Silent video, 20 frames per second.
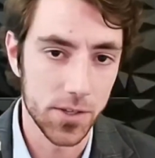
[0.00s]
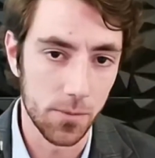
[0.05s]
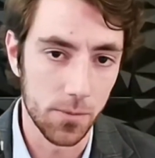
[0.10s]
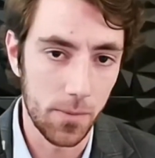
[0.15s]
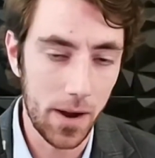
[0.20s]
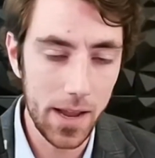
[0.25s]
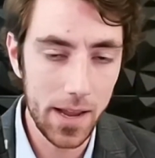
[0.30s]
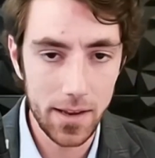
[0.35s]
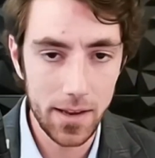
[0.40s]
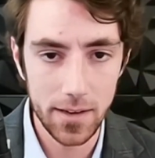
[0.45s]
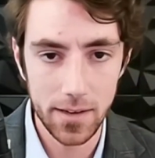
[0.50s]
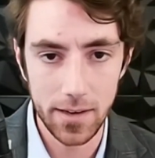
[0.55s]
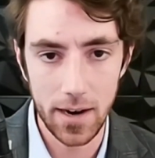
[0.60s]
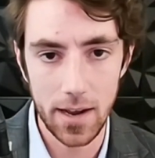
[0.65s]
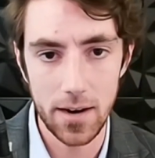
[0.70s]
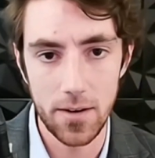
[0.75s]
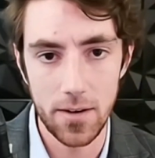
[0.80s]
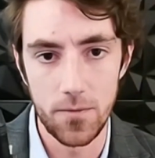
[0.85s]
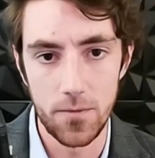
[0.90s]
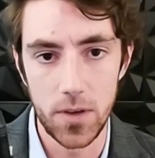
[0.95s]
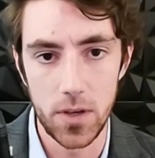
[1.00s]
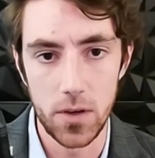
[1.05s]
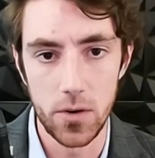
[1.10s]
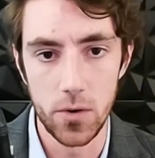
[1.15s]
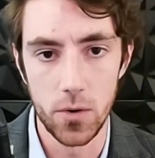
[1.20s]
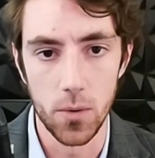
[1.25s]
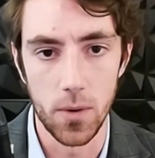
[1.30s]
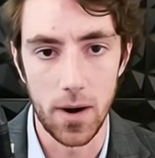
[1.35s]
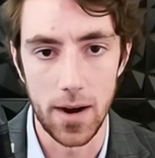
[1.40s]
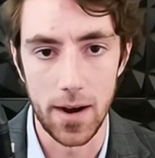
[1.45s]
So, my kind of
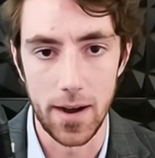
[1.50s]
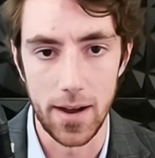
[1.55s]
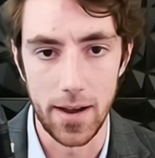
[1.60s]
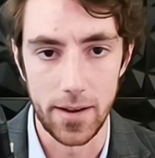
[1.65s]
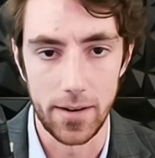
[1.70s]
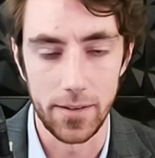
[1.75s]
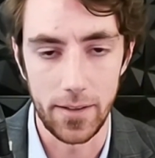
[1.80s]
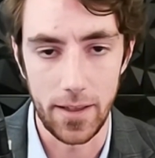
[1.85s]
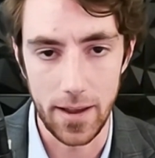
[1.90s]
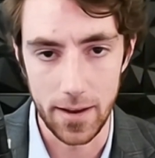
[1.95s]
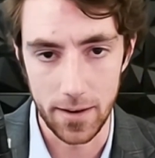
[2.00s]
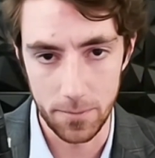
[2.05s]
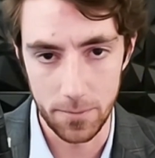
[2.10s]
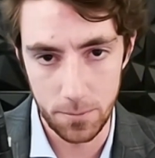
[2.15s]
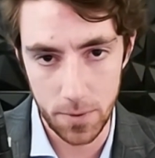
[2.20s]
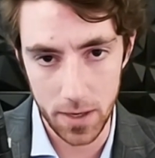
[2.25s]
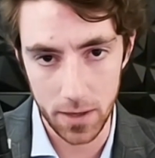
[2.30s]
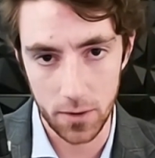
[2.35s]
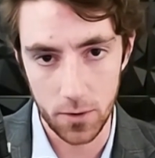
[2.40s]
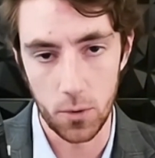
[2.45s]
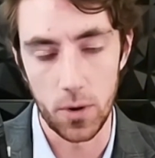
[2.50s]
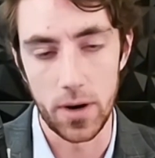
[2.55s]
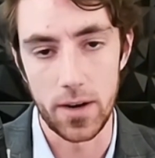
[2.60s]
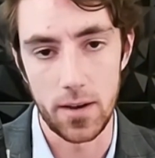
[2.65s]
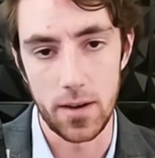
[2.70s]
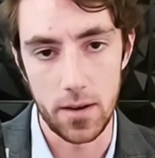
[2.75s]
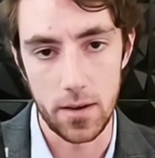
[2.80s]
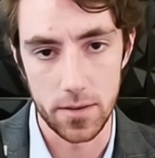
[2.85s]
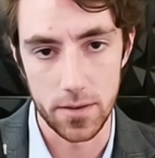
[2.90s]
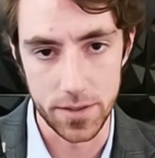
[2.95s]
view on like Bitcoin
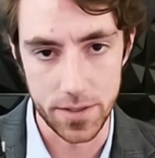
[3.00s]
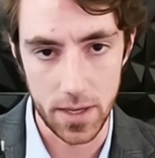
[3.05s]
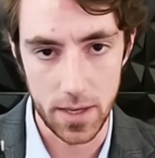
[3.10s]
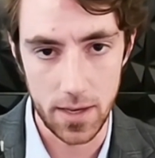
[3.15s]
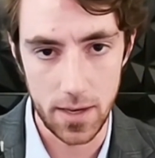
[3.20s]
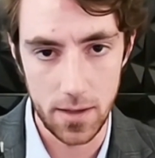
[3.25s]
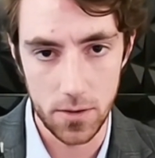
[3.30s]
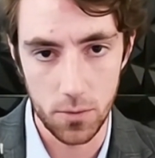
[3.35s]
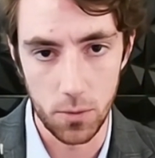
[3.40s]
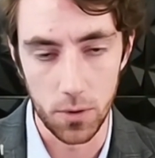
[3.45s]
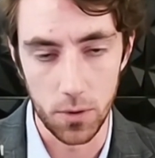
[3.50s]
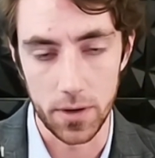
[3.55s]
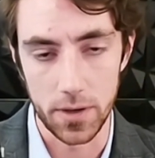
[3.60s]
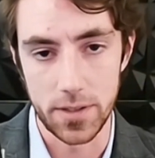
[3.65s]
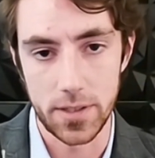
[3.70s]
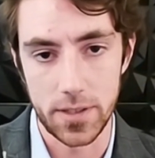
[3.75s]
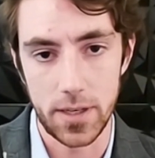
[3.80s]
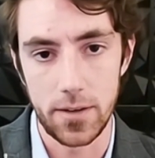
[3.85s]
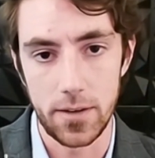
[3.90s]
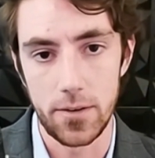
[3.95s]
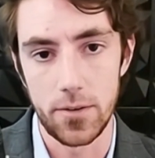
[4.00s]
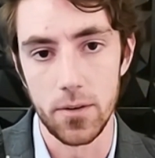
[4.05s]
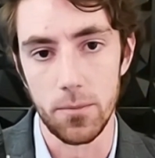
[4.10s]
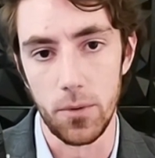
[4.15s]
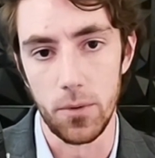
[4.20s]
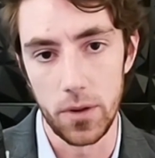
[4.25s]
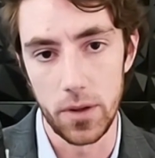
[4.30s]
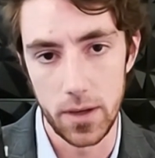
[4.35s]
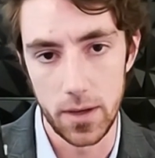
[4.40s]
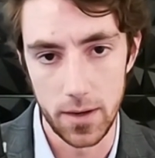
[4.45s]
ETH is that ETH will continue to
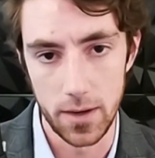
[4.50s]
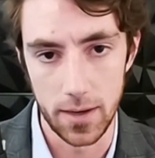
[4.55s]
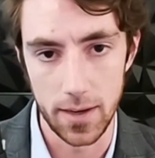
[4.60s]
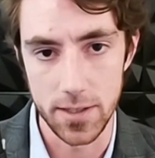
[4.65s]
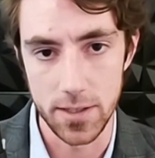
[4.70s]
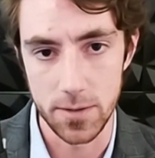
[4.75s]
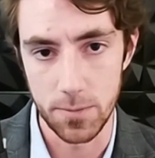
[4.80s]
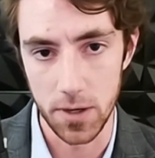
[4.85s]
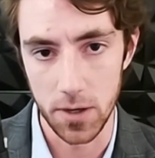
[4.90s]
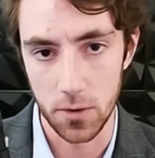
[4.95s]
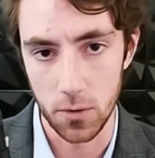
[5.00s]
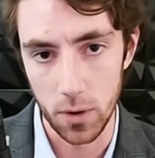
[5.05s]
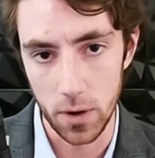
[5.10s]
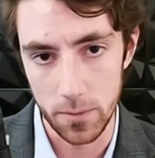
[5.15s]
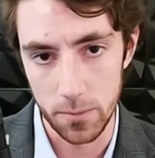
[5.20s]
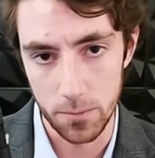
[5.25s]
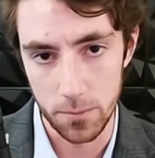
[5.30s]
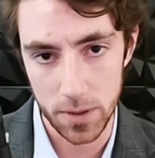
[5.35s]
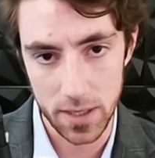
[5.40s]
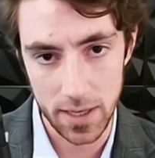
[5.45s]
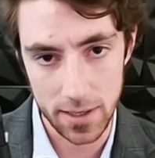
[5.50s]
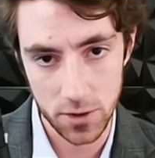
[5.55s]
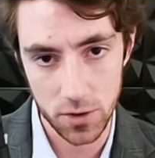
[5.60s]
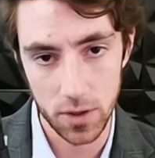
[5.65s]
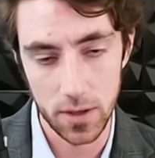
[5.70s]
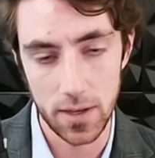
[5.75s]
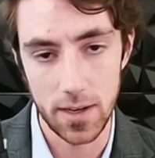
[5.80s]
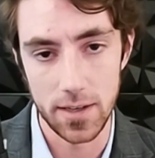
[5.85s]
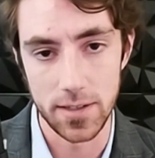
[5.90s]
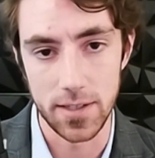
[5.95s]
bleed against Bitcoin
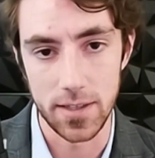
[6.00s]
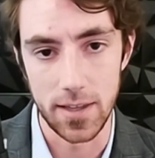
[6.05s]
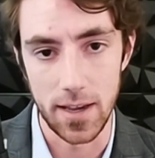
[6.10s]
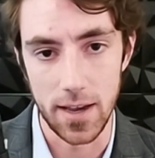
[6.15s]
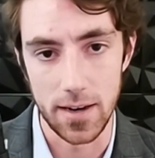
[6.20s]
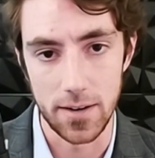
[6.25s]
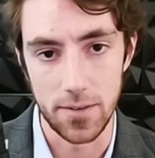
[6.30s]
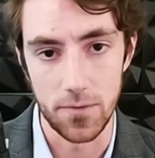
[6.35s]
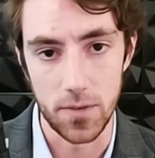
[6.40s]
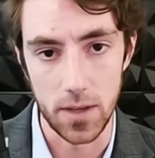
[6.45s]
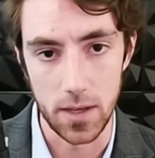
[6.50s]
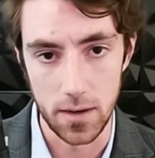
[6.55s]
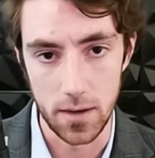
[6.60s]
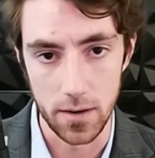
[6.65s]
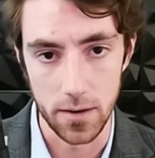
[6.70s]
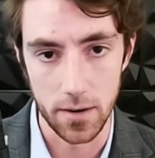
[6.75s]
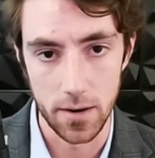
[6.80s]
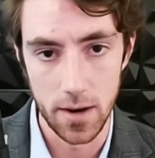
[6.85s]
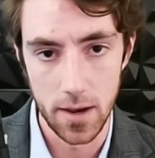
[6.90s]
potentially into the end of the year.